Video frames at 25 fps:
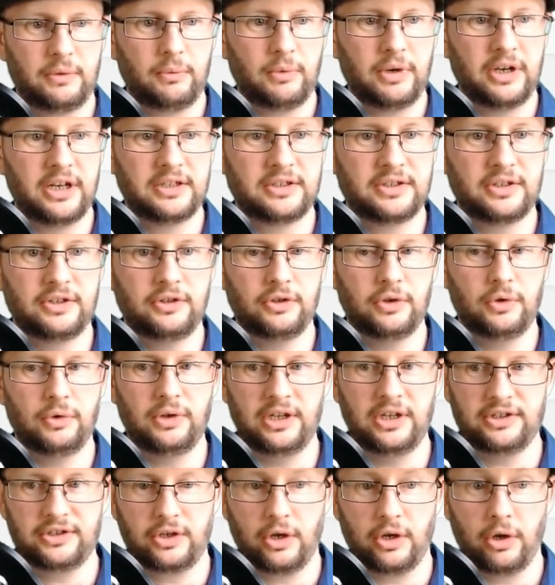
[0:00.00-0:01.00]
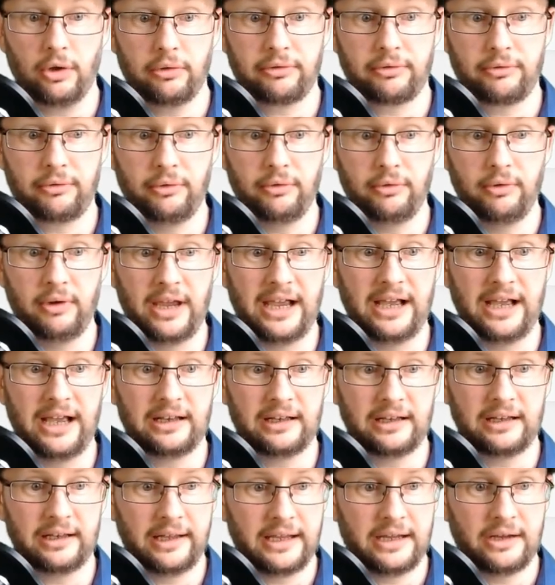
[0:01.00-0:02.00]
we need to do is go through our
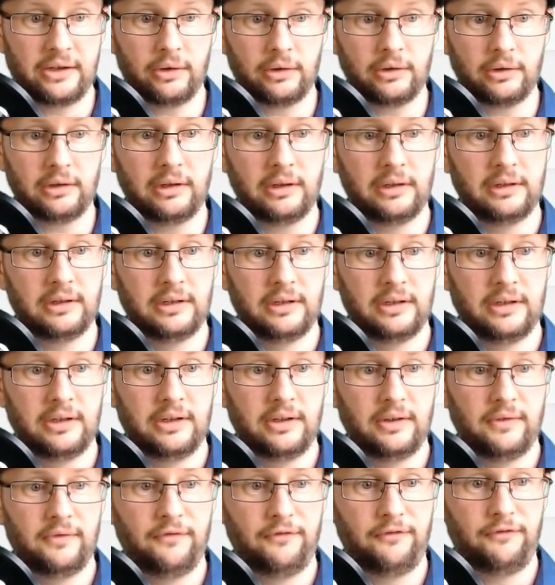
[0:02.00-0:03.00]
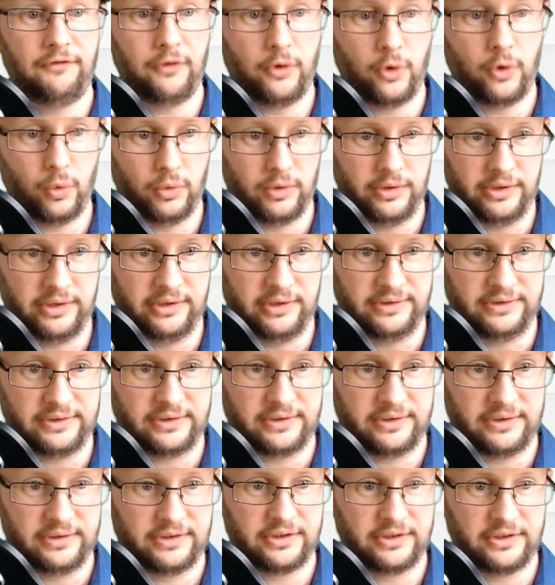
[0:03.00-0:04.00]
legal
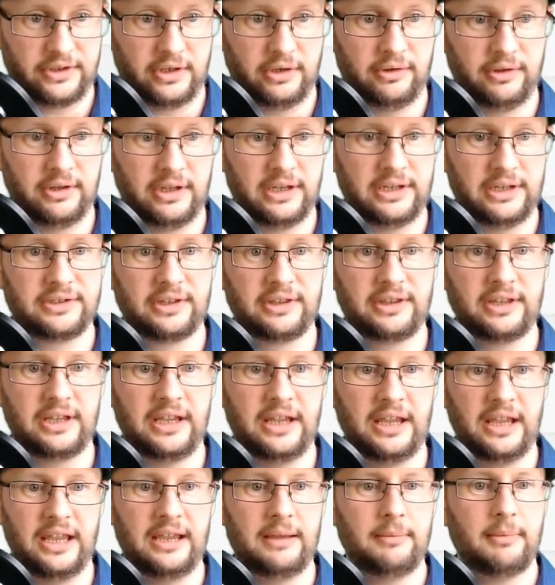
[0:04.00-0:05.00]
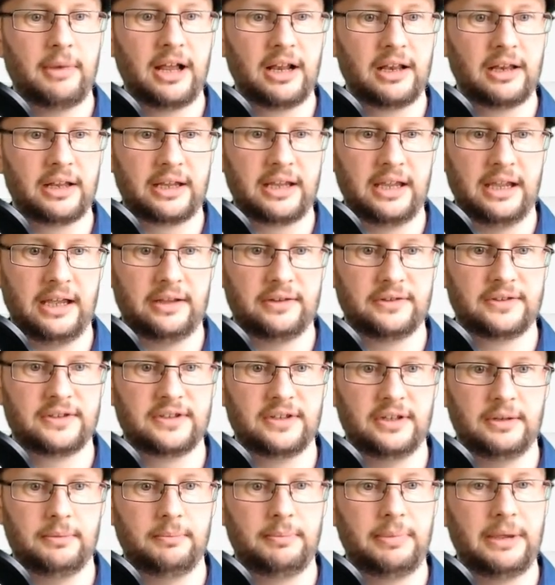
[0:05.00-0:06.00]
forwarders. So these are the email accounts
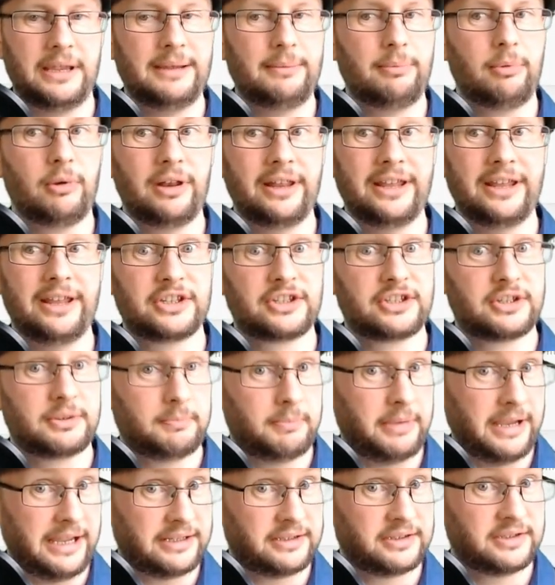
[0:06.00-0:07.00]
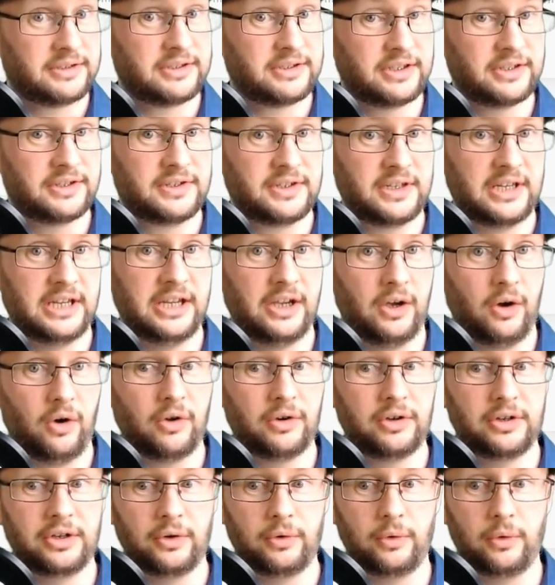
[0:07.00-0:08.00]
that people expect to see
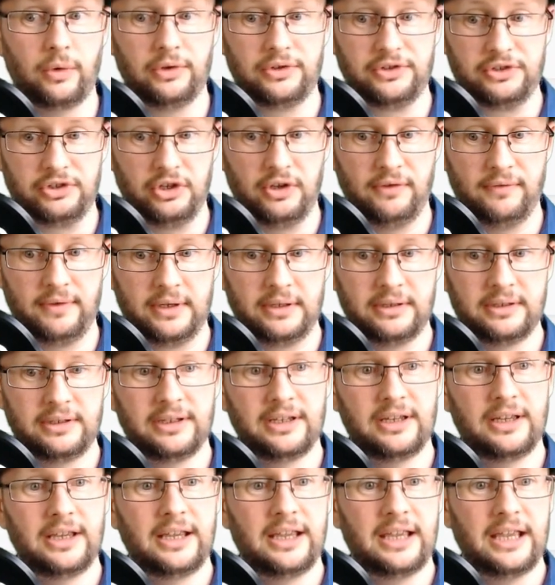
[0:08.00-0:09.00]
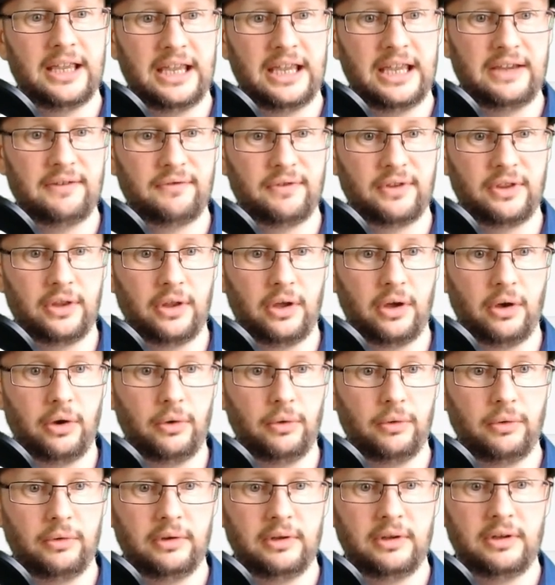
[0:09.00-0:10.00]
on your server, even
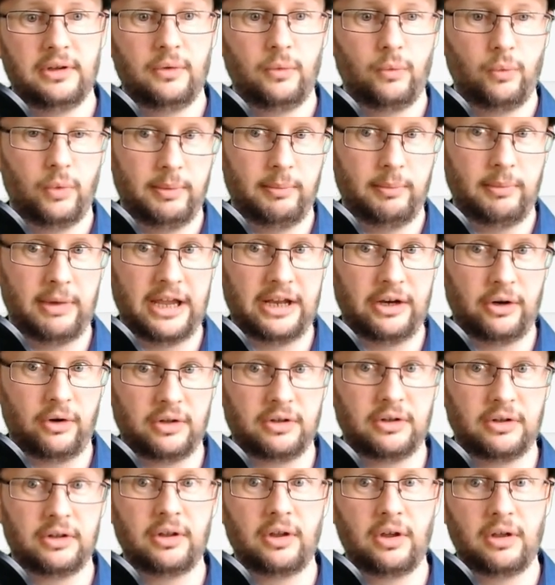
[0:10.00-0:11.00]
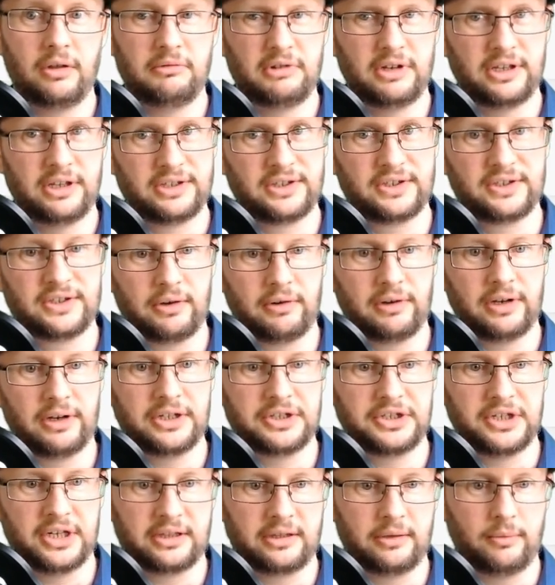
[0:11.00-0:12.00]
though we may not necessarily
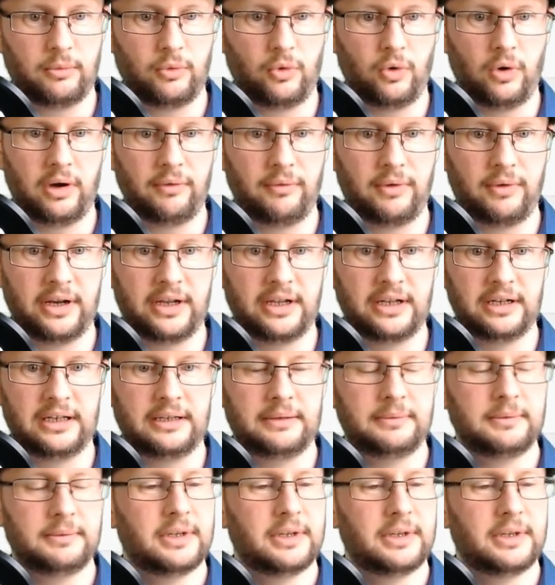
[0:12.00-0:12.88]
check them quite regularly.